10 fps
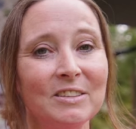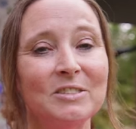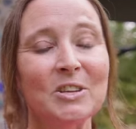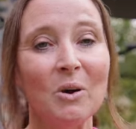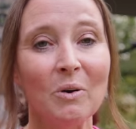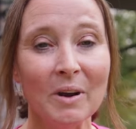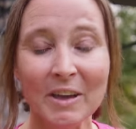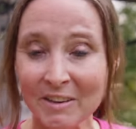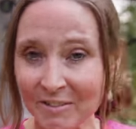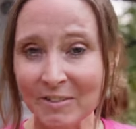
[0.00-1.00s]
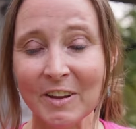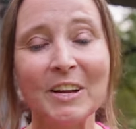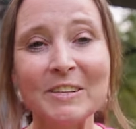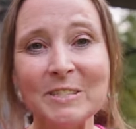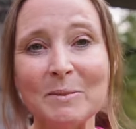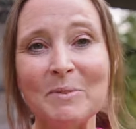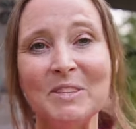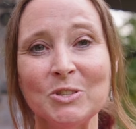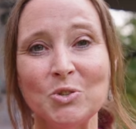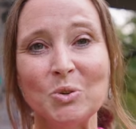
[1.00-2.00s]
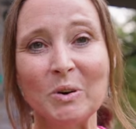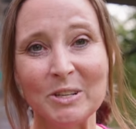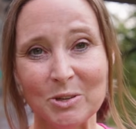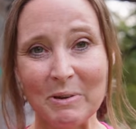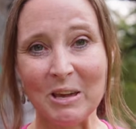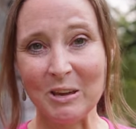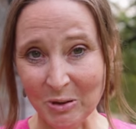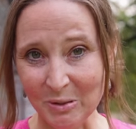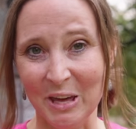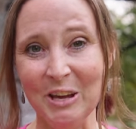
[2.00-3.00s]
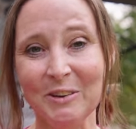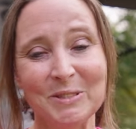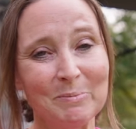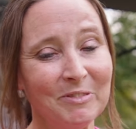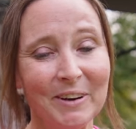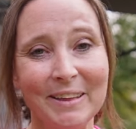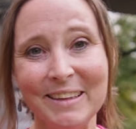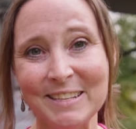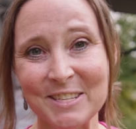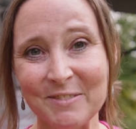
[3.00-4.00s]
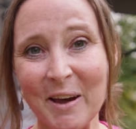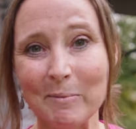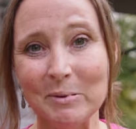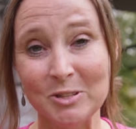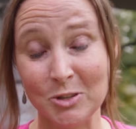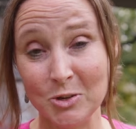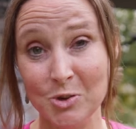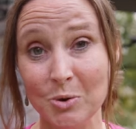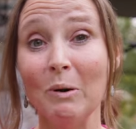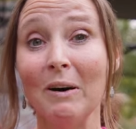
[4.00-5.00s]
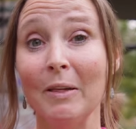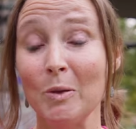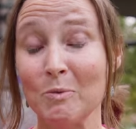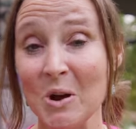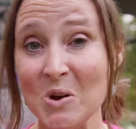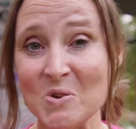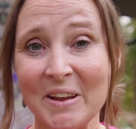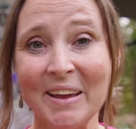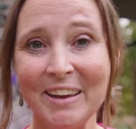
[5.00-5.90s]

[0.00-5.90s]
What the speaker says: So if hearing some of these stories are making you think of some funny things that have happened to you on the road,